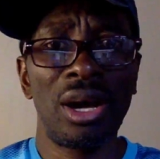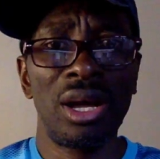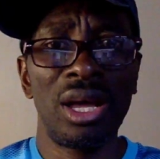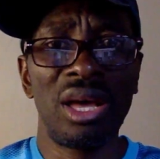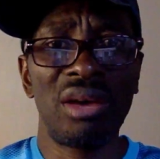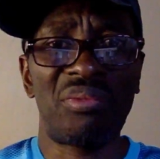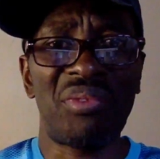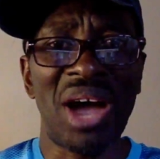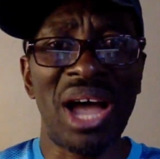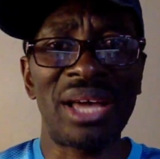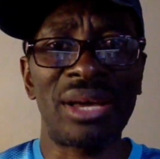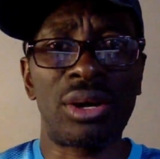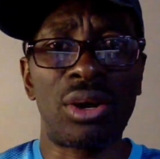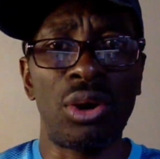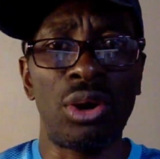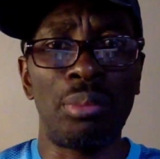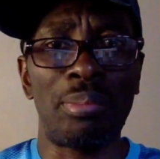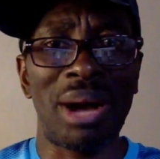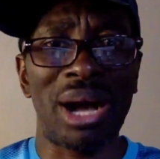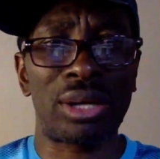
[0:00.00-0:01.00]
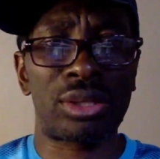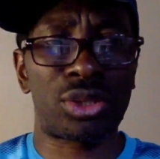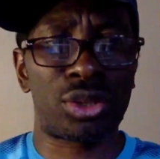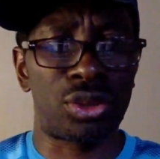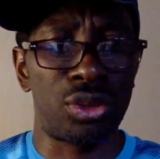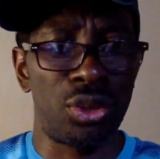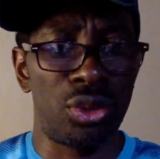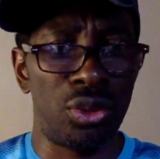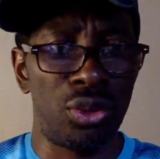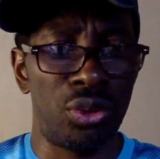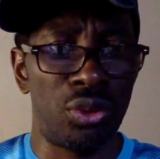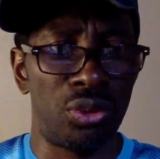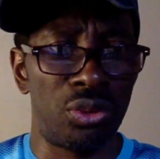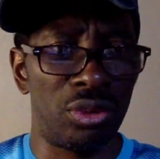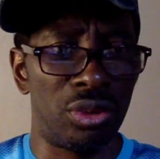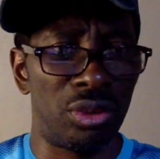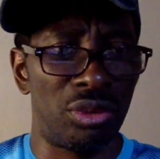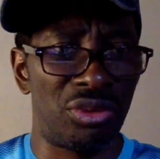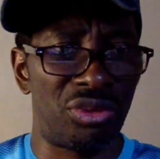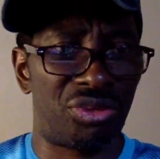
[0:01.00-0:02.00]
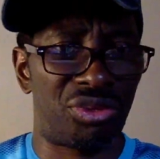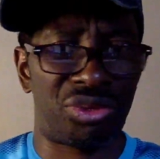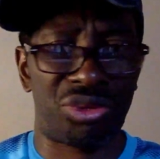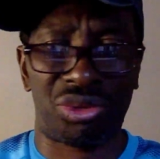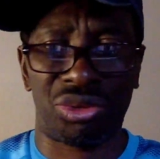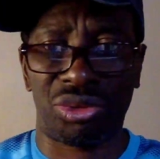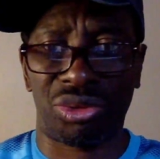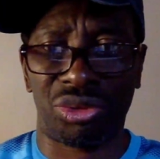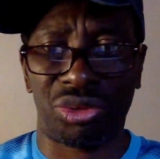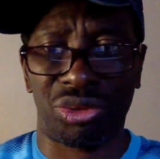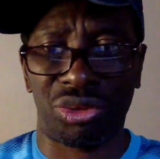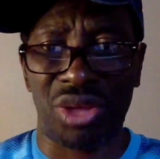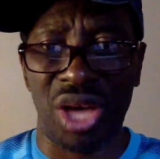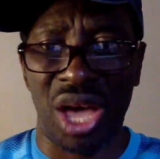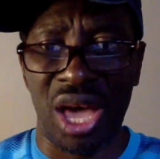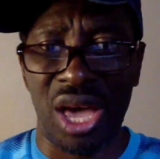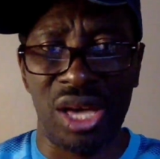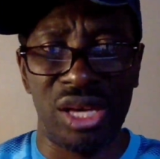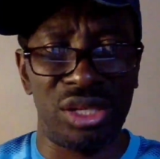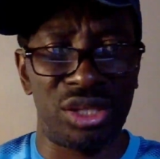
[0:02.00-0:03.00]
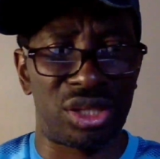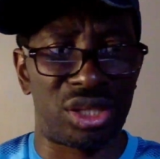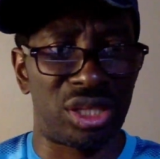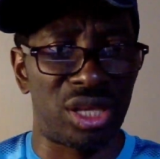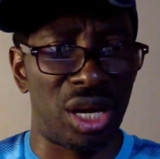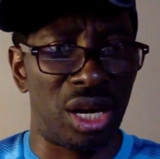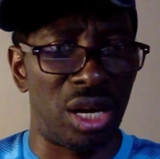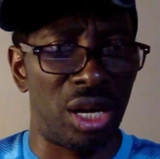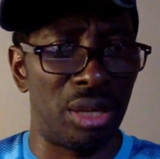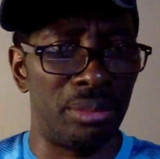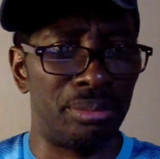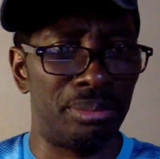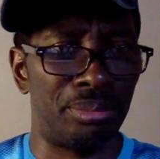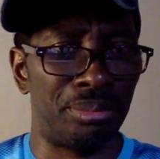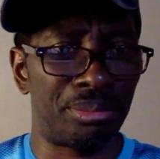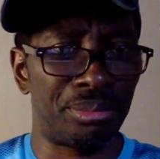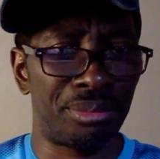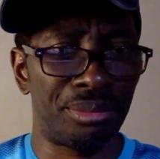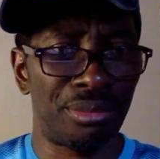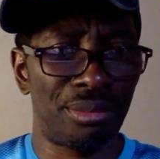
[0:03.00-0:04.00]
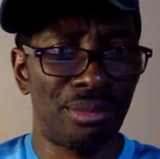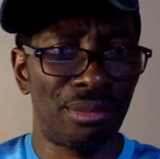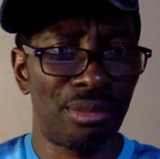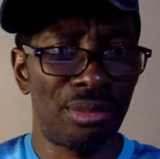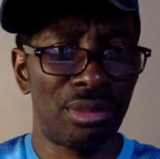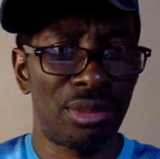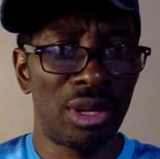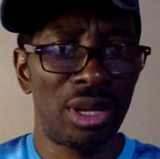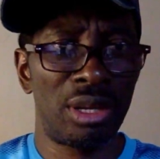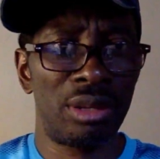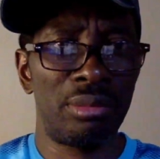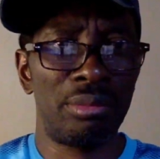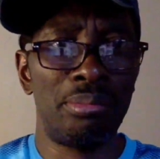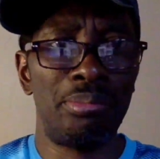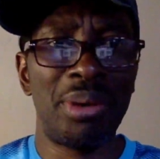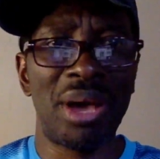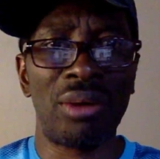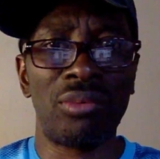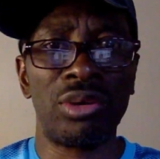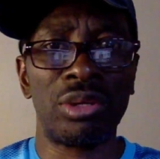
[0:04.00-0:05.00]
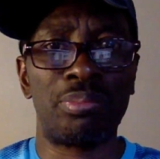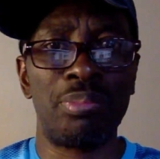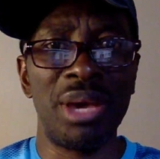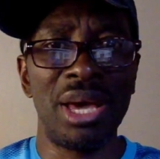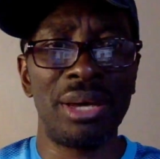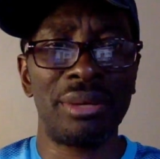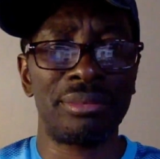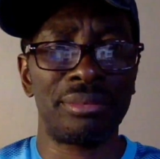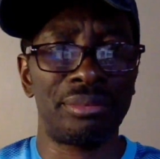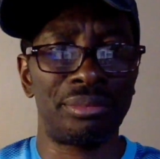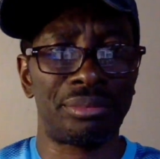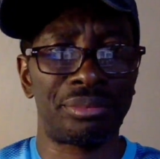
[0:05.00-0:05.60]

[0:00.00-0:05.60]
If I go back to these, bear with me.